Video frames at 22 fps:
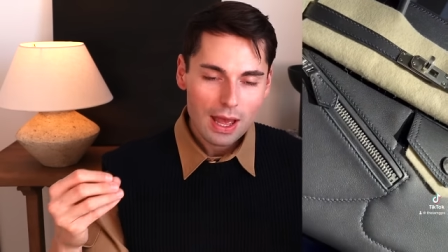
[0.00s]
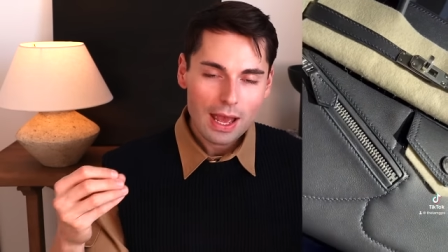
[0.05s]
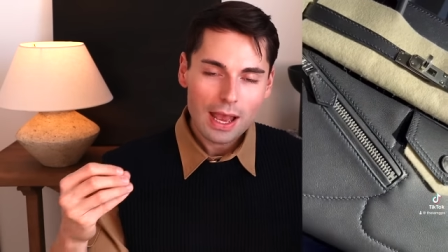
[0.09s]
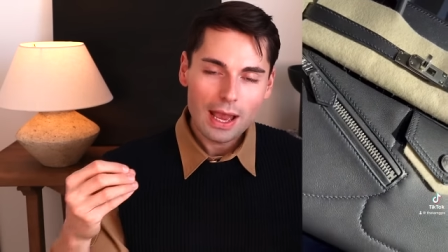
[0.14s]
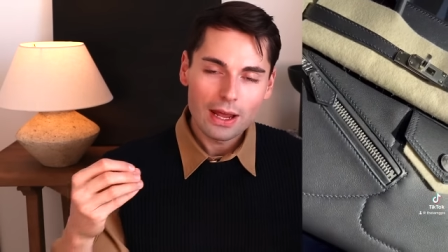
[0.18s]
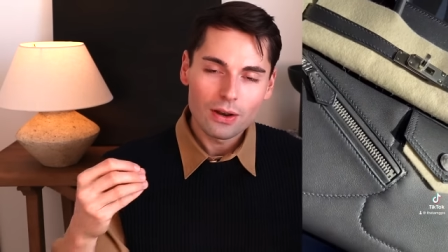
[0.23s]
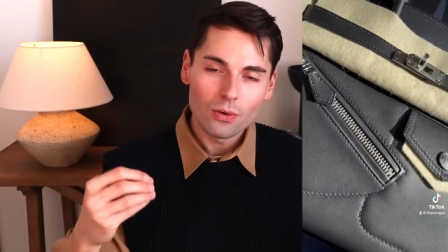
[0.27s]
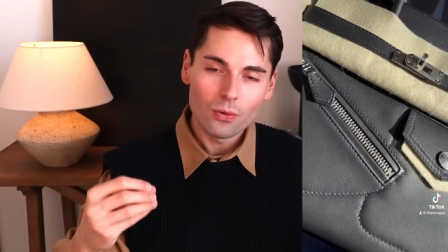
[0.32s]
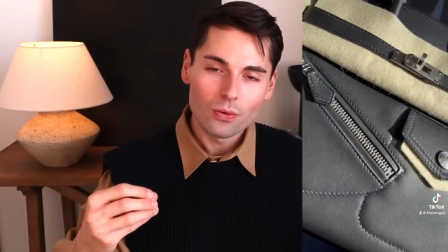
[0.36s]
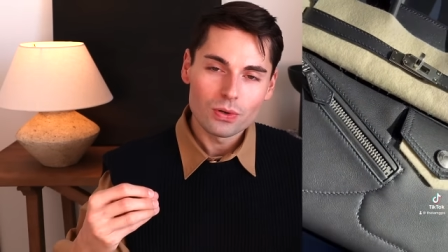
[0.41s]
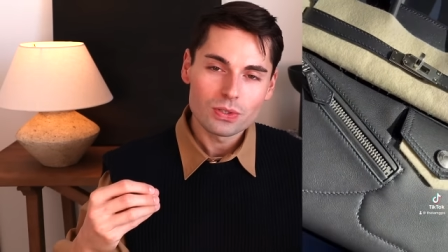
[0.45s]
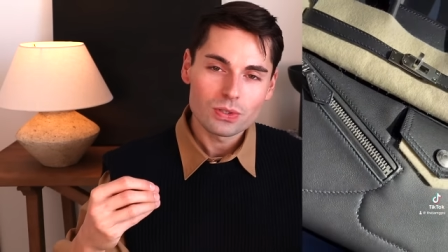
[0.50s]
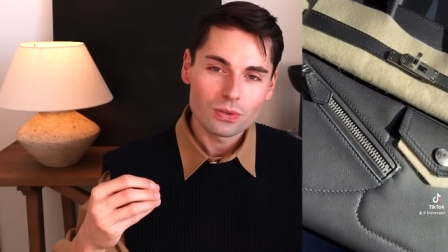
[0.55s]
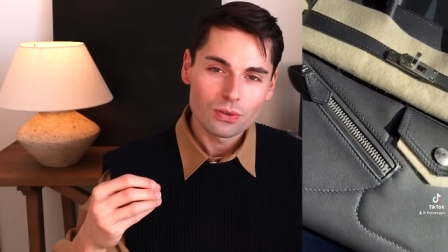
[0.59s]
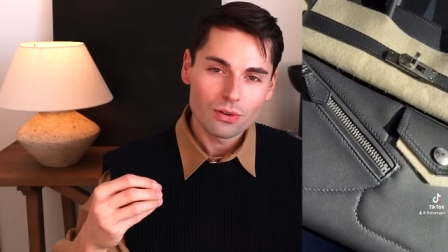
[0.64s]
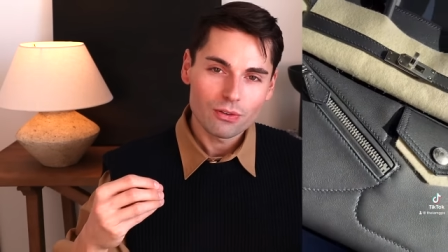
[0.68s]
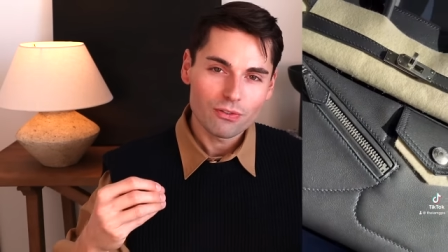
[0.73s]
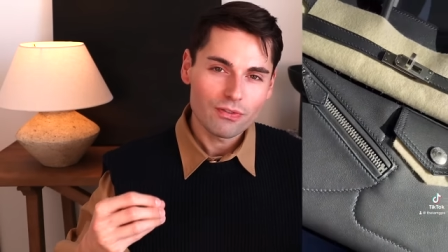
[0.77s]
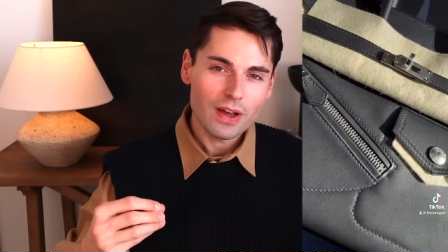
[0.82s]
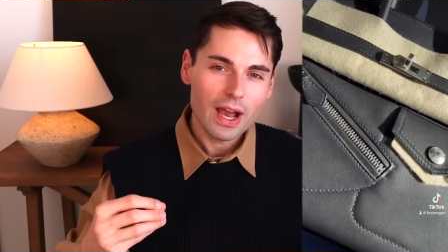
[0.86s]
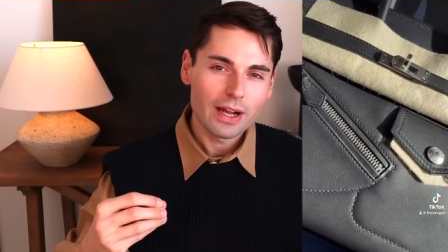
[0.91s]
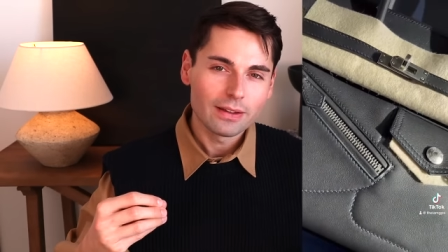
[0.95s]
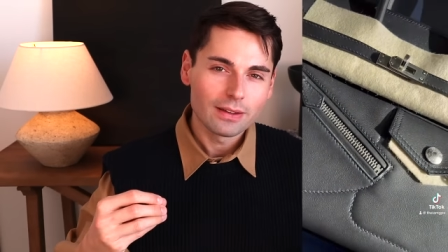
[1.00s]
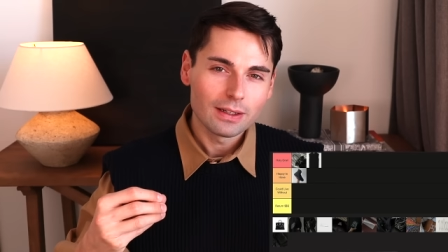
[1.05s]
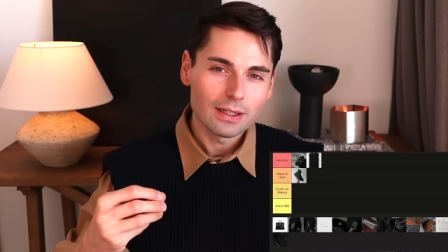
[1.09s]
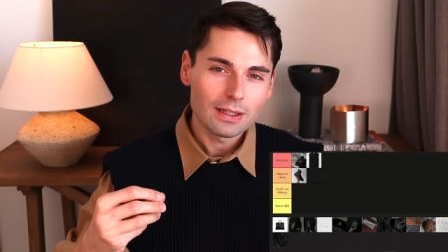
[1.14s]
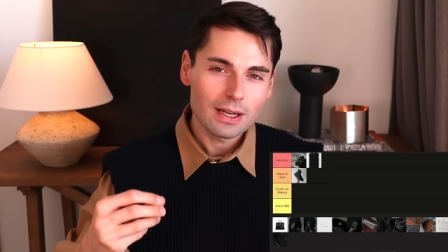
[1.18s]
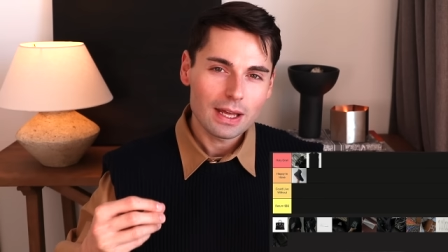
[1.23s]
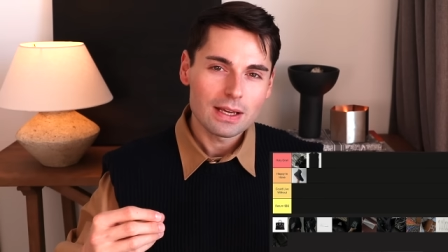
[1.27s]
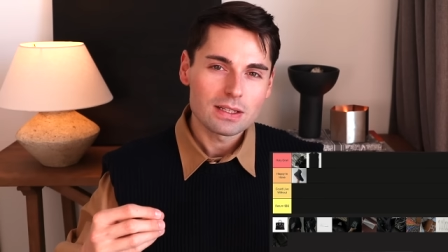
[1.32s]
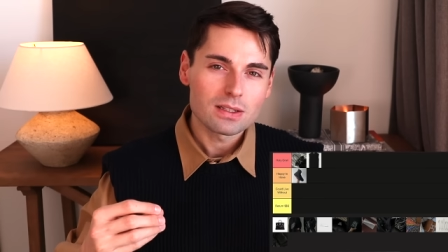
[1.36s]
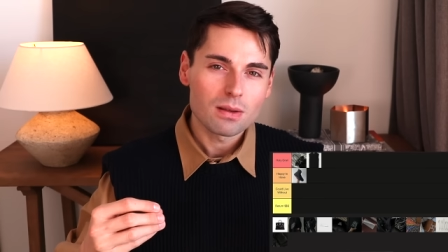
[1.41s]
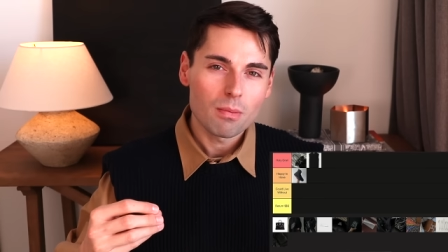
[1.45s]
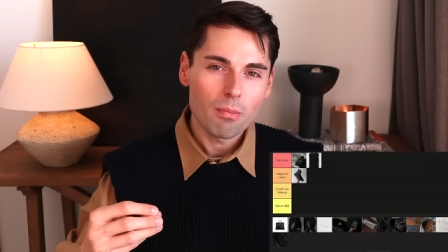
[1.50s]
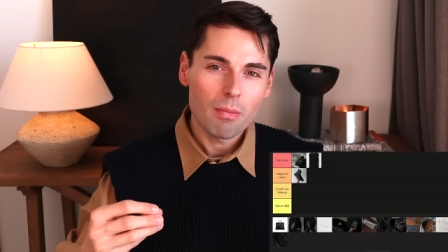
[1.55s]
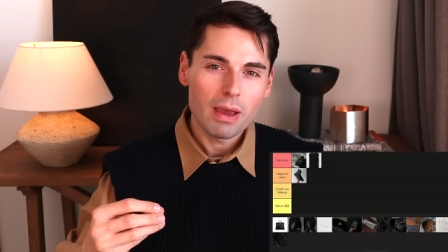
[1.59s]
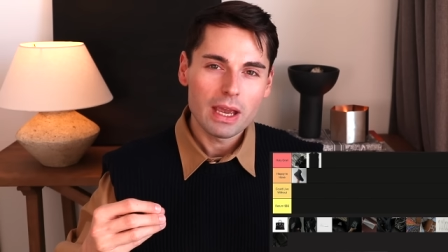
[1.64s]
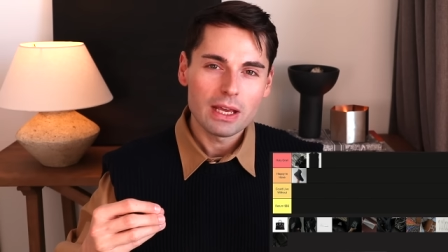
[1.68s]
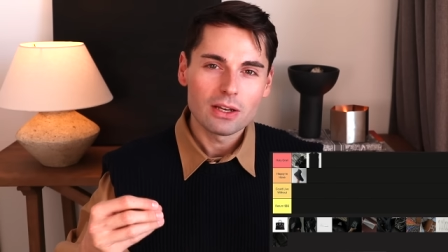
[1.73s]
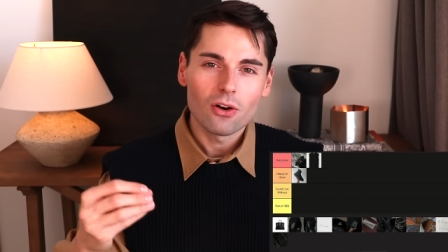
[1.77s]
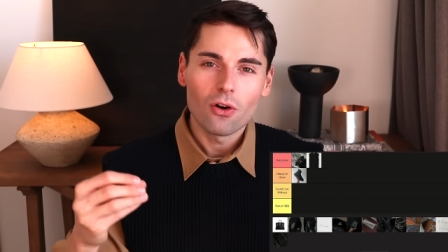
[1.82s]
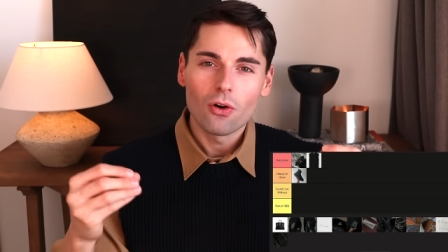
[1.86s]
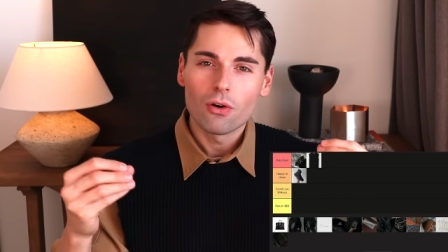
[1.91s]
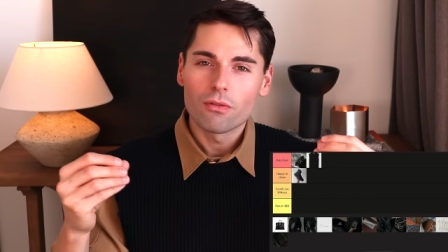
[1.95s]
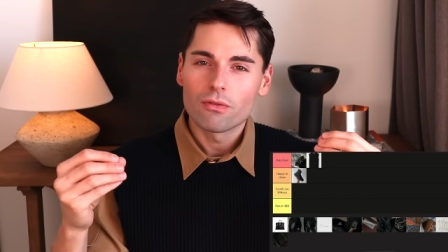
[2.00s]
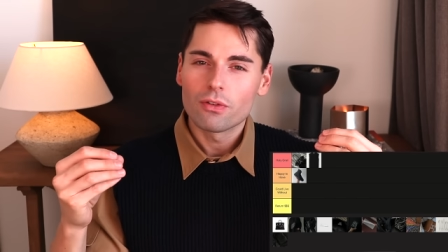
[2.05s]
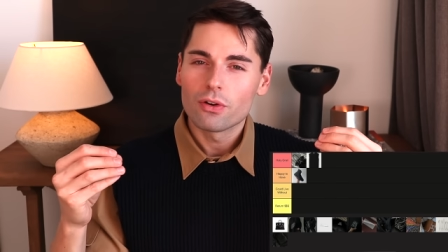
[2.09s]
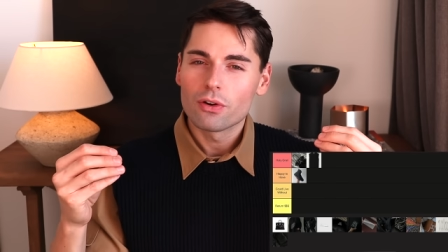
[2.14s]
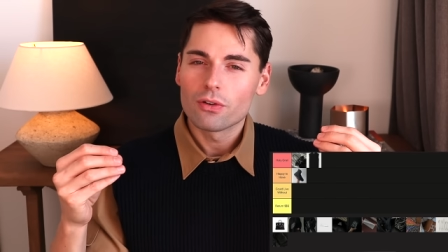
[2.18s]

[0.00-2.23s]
And also the fact that it is made of